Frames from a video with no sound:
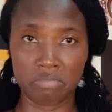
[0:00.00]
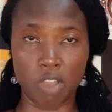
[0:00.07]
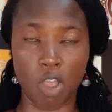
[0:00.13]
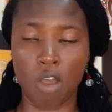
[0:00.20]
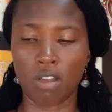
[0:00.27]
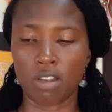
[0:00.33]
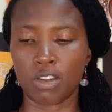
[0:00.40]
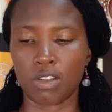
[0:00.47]

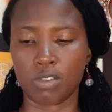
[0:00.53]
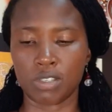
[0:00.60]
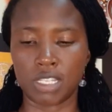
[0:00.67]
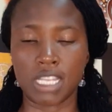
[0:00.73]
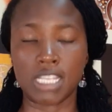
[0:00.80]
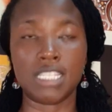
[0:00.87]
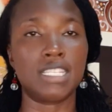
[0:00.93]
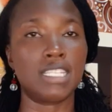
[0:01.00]
all of those
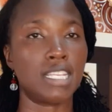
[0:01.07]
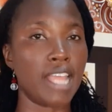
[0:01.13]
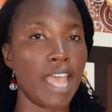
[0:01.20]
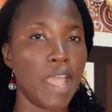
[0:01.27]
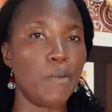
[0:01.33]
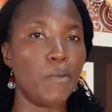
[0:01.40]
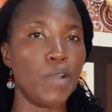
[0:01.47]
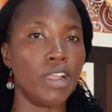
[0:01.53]
things.
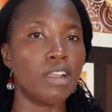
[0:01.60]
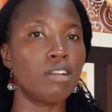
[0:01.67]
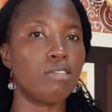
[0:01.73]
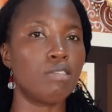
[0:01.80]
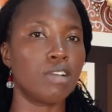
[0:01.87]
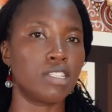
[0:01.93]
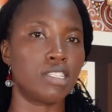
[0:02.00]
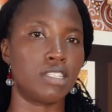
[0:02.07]
Today, we're
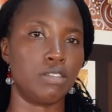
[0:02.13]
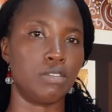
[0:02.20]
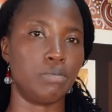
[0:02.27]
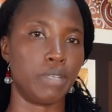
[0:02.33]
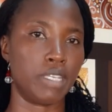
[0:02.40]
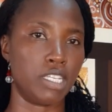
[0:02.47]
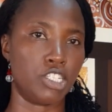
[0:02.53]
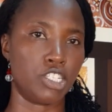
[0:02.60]
going to
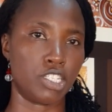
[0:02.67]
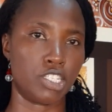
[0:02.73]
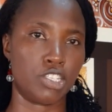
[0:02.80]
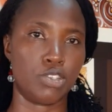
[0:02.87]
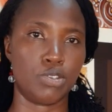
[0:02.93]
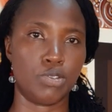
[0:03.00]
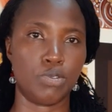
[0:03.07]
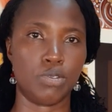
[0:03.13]
be just
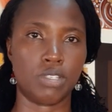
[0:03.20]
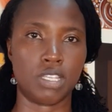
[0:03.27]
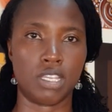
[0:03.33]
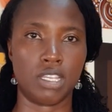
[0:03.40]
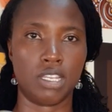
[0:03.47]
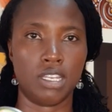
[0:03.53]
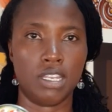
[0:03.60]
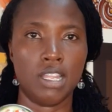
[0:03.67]

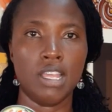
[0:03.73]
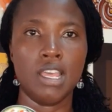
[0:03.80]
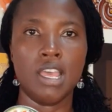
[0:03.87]
using